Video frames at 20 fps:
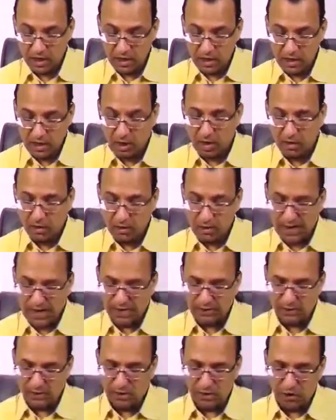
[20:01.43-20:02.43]
Now,
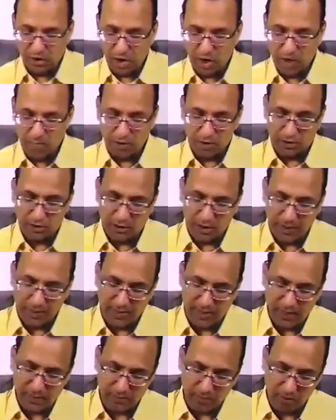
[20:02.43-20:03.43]
as you are talking about
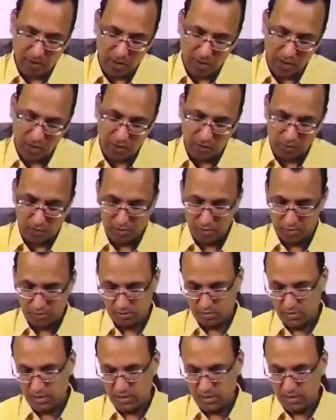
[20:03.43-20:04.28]
terminal bronchiole,